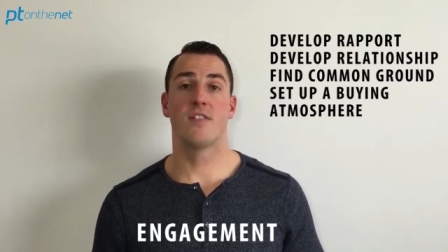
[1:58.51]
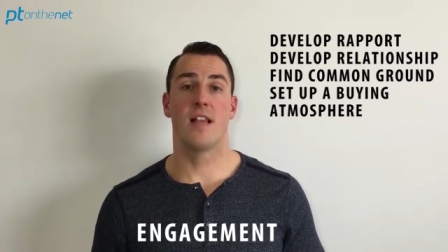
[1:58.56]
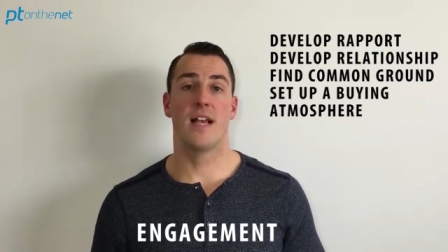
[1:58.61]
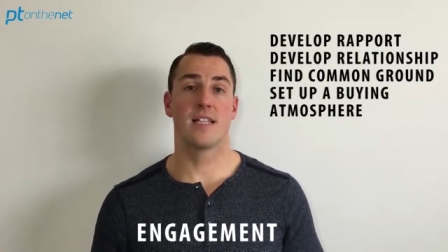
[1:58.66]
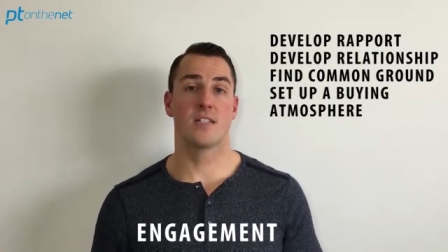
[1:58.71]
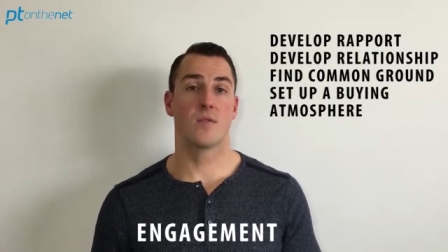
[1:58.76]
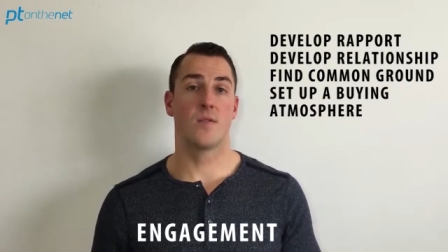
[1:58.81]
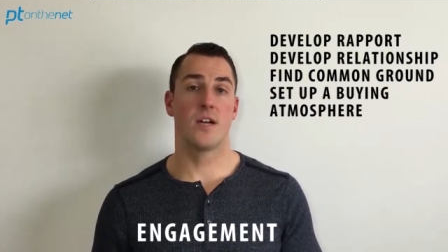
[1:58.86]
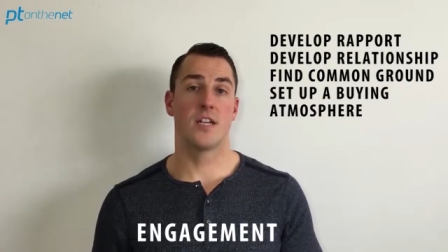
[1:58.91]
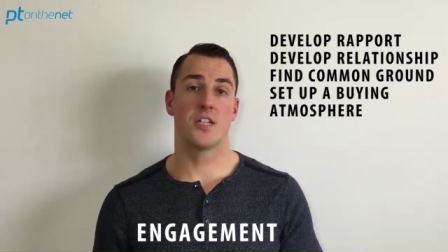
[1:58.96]
You'll
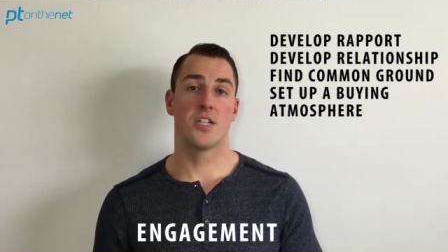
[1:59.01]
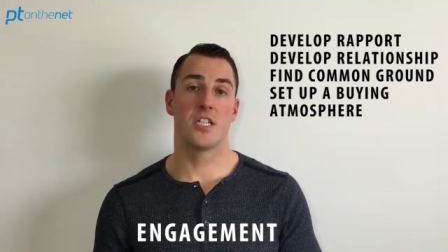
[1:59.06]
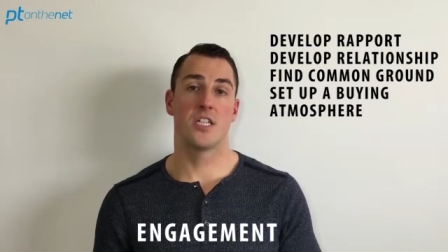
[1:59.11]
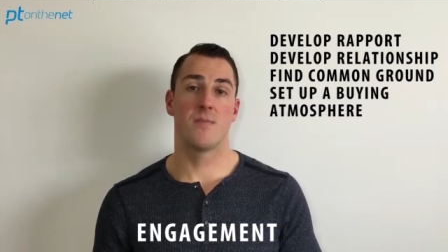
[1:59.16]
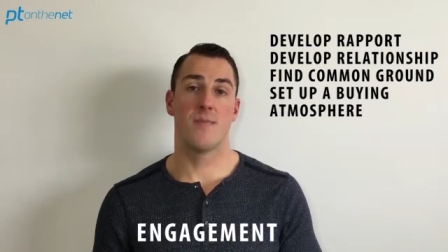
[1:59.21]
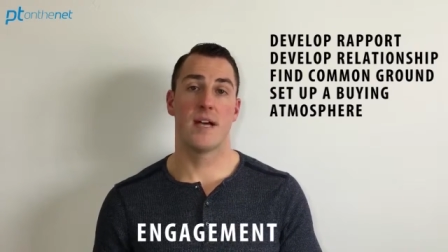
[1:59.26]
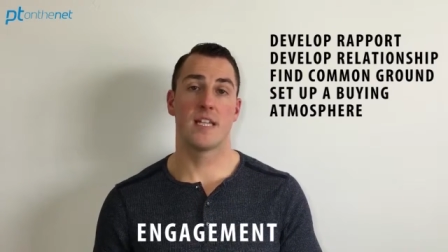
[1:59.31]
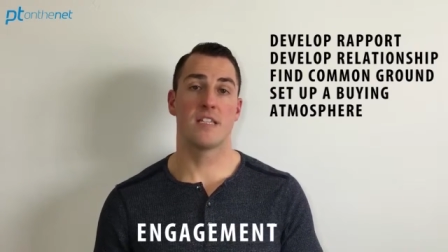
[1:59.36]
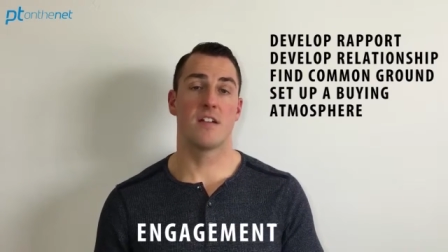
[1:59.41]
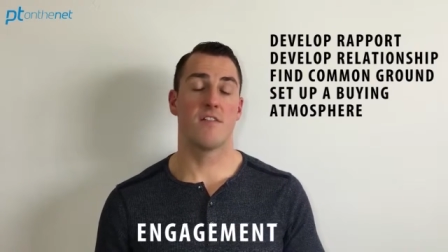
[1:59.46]
ask questions
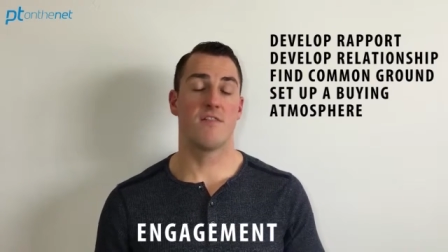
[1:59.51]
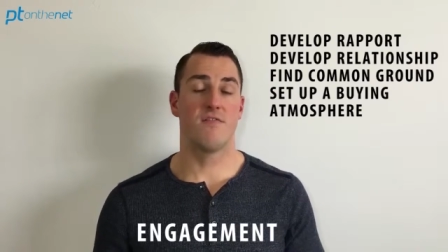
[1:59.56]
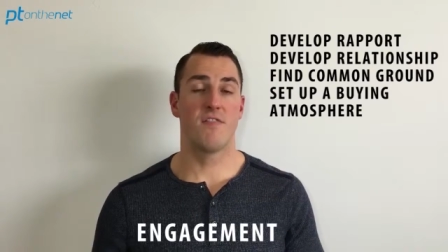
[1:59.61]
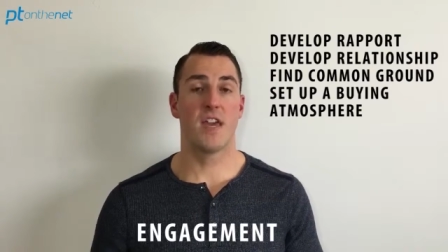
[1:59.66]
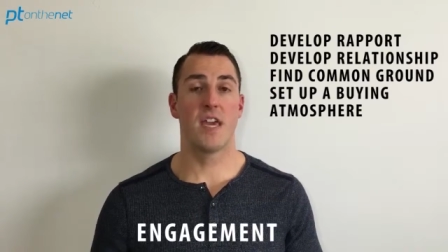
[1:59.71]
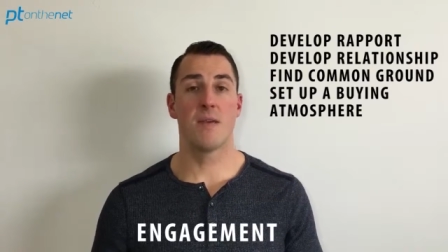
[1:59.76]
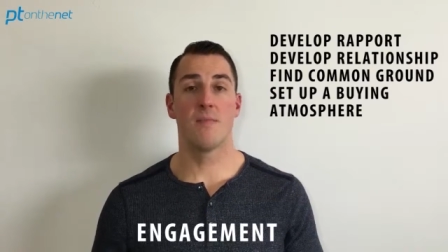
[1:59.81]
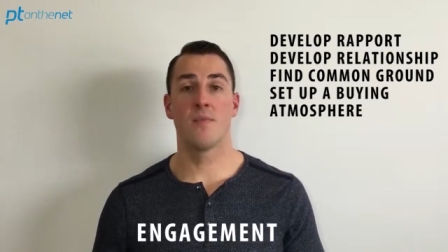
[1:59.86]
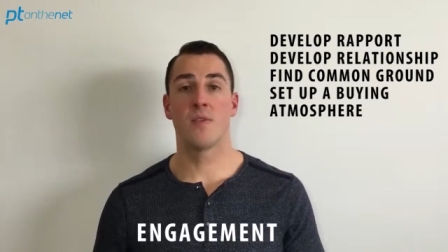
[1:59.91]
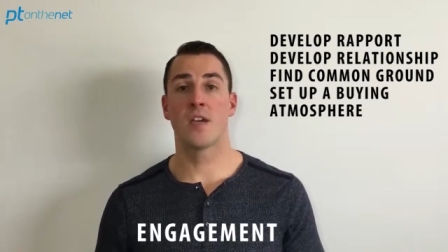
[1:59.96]
about their
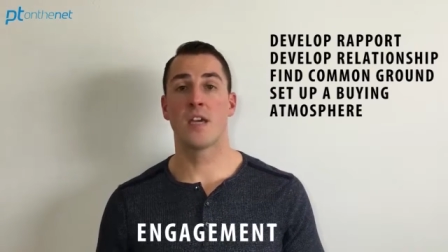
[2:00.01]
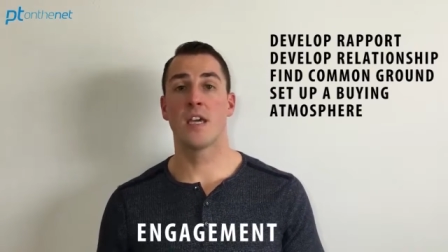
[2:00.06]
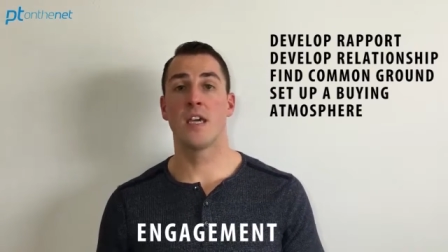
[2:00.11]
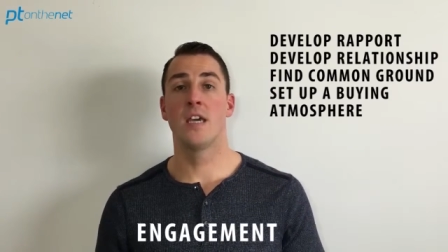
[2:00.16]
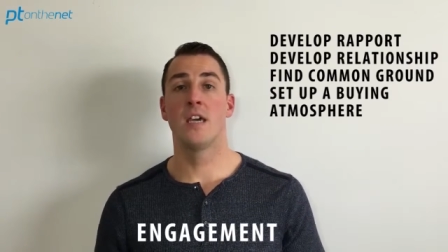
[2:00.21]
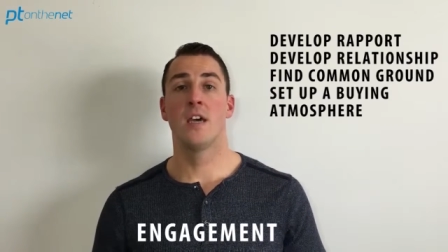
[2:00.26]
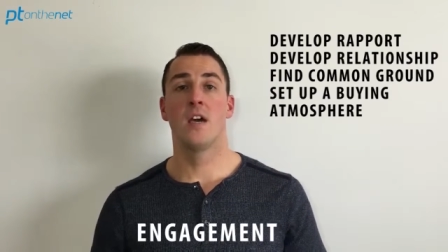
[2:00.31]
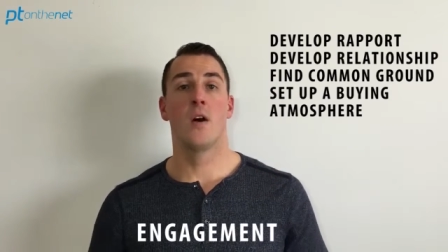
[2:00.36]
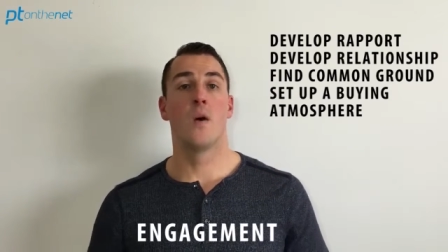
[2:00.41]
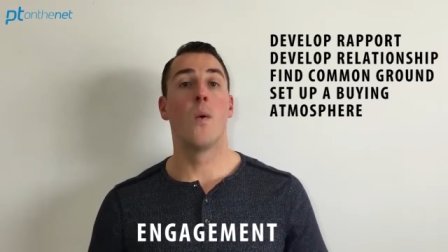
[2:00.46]

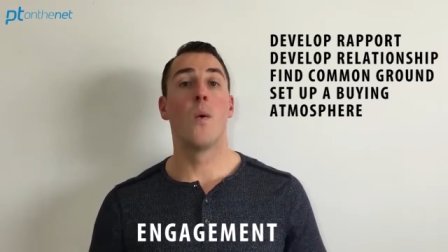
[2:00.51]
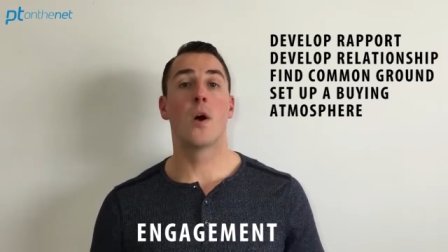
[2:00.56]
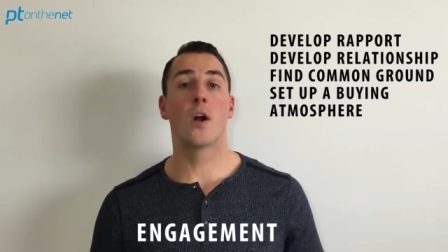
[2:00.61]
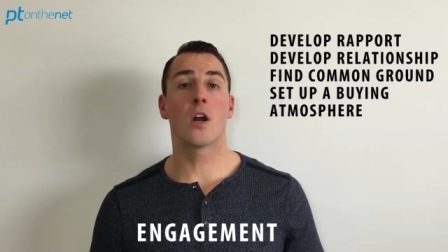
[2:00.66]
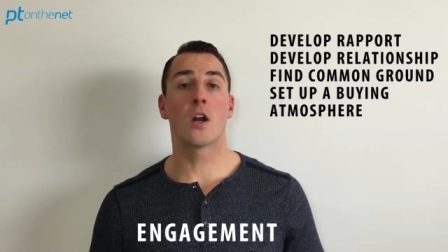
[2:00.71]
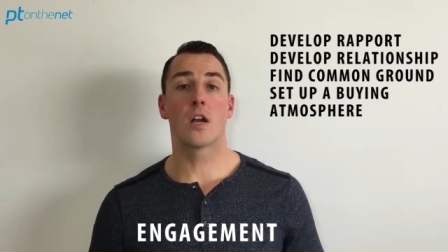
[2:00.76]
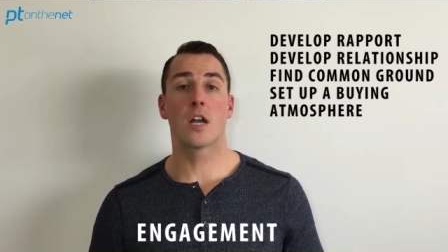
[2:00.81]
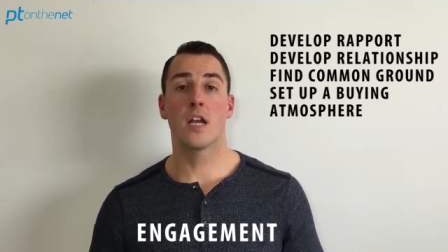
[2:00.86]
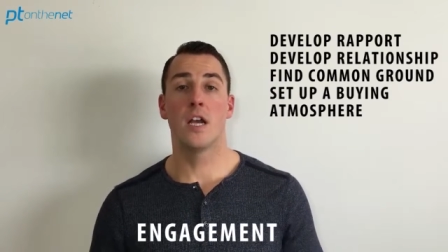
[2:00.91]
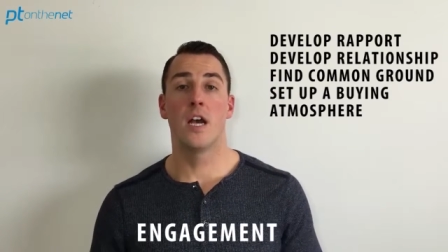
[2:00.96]
family,
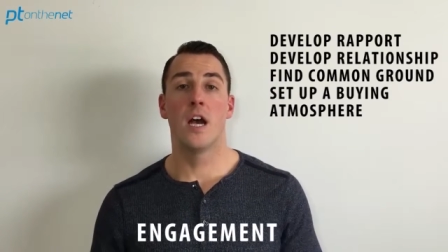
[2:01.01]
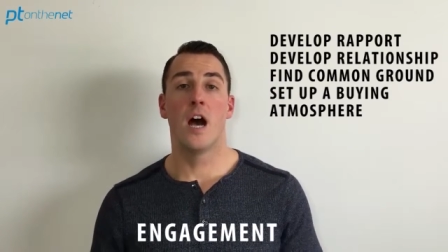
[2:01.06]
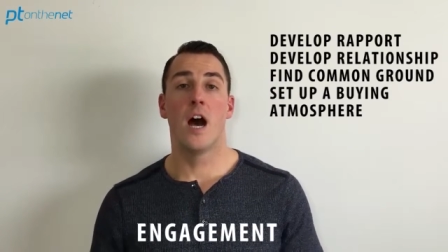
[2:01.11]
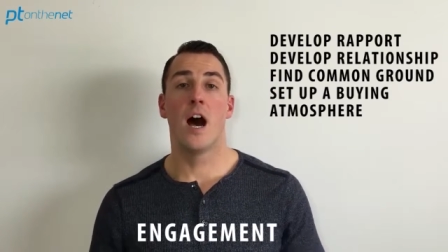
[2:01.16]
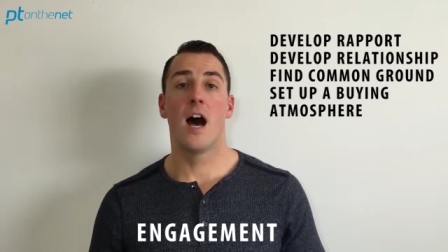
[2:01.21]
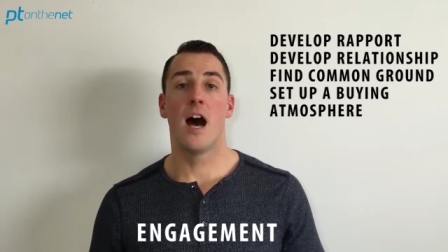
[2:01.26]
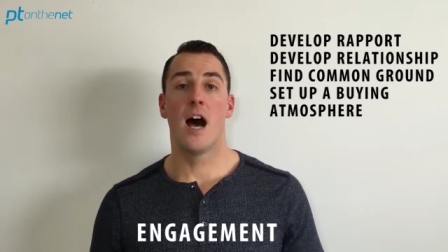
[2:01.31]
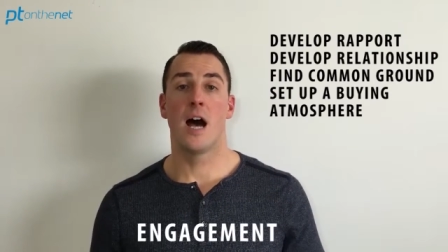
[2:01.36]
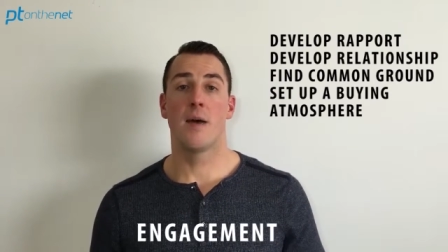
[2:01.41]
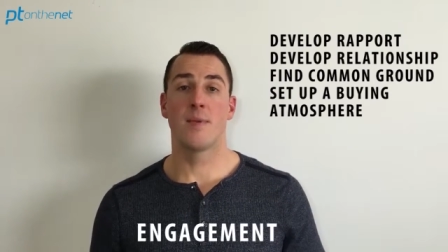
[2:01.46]
work,
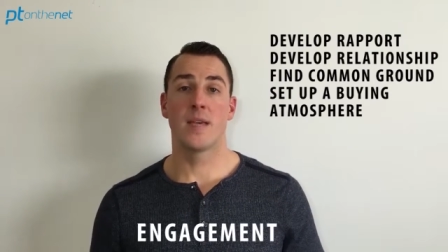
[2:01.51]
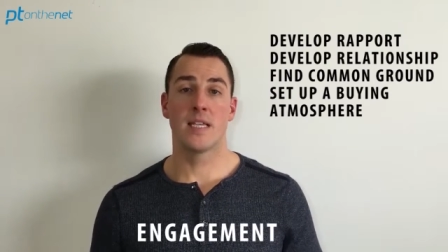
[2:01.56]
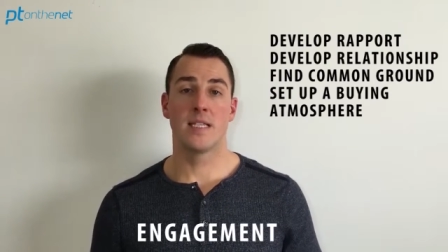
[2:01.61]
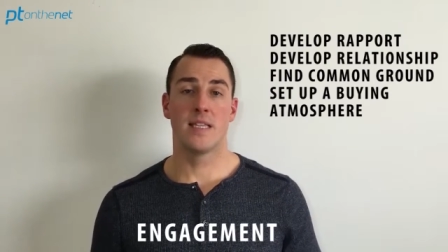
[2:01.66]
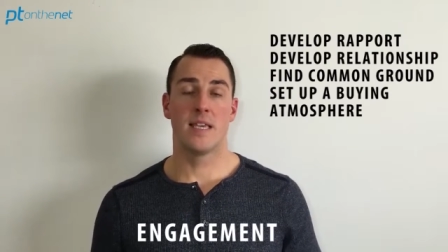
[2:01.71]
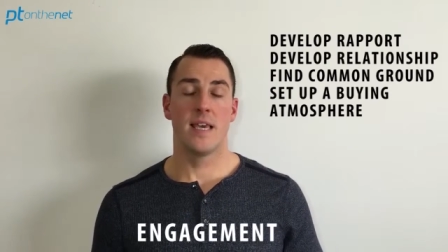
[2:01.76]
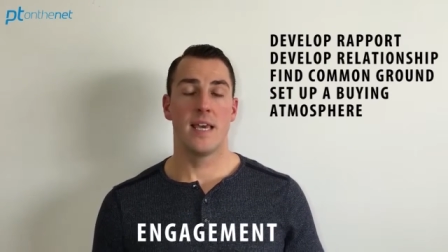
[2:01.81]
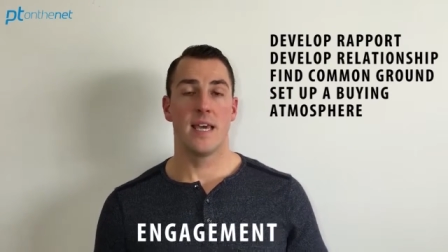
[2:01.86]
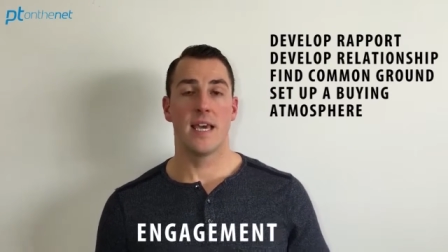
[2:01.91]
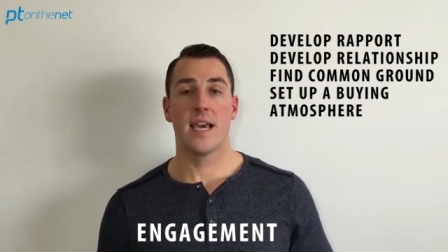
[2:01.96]

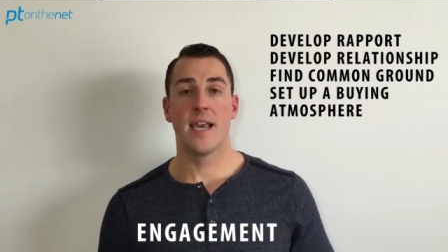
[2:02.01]
hobbies,